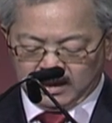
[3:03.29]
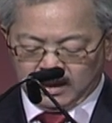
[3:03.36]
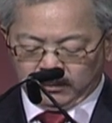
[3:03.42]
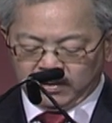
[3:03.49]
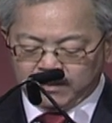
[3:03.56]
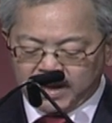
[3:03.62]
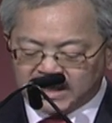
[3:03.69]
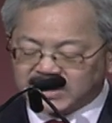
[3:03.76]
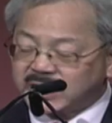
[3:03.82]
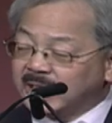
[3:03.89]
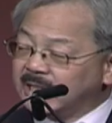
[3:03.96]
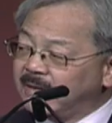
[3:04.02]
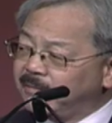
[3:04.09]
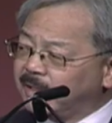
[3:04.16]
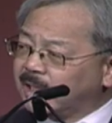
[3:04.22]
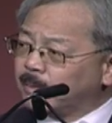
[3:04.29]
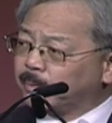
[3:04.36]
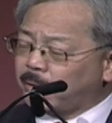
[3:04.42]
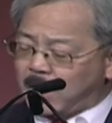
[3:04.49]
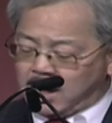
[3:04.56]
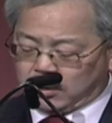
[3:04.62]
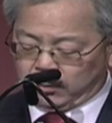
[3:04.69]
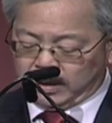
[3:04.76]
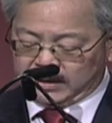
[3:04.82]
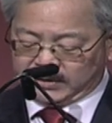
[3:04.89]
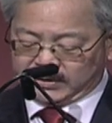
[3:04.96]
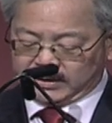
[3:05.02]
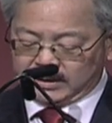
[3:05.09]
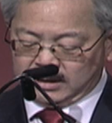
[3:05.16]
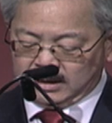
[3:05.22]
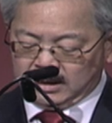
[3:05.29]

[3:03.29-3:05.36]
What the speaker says: we've made significant progress